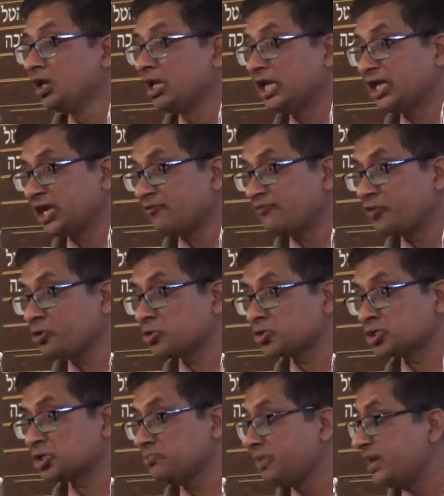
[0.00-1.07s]
he refused
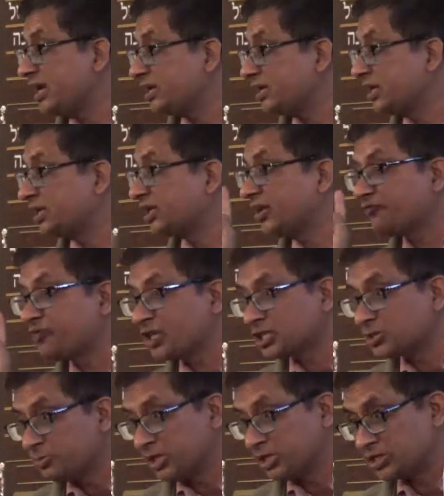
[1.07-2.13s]
to meet the Defense
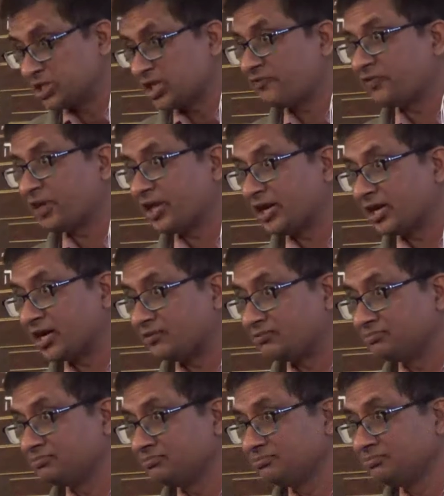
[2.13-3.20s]
Minister of Canada.
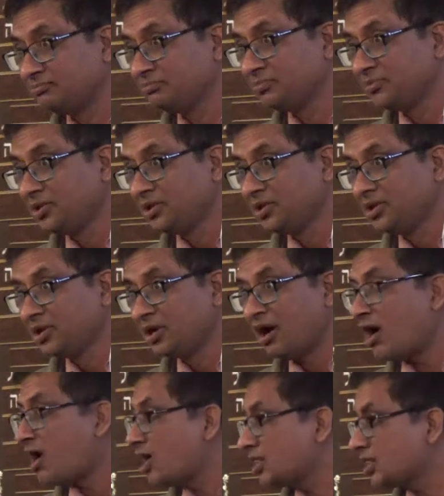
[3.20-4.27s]

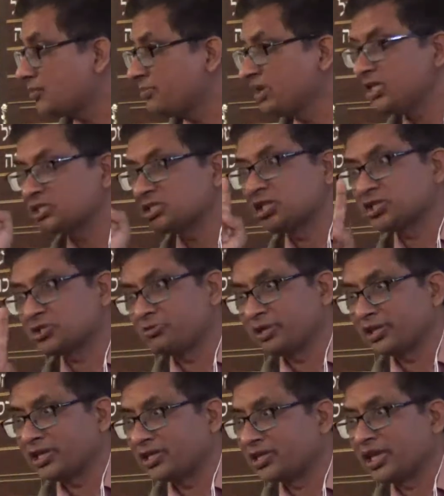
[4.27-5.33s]
All the ministers were
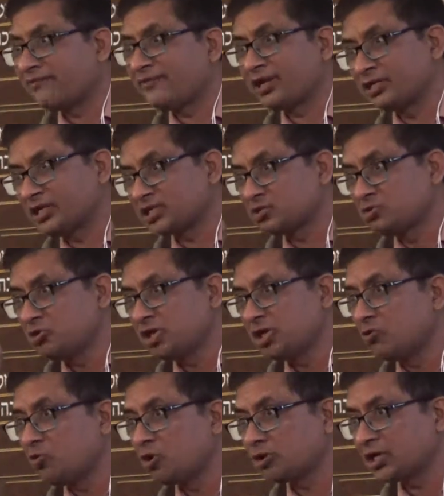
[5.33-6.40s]
there. They were just doing
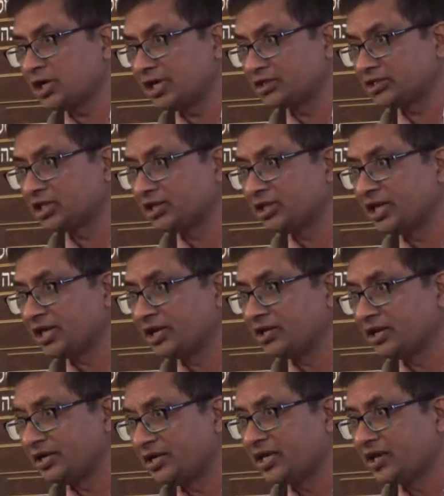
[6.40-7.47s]
a vote collection there in
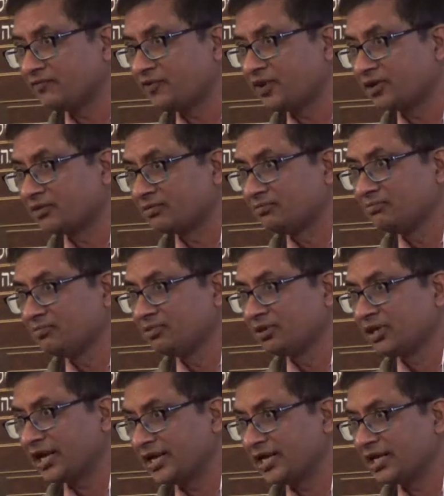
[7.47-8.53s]
India for
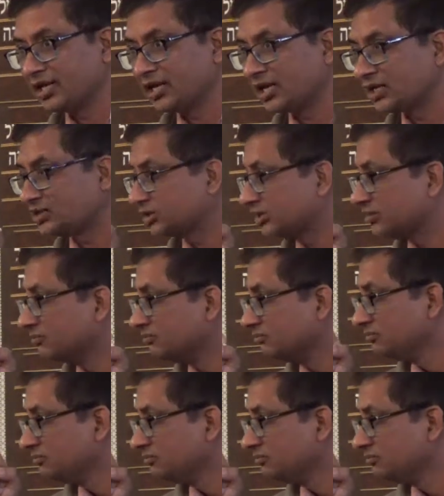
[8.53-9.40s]
Canadian election.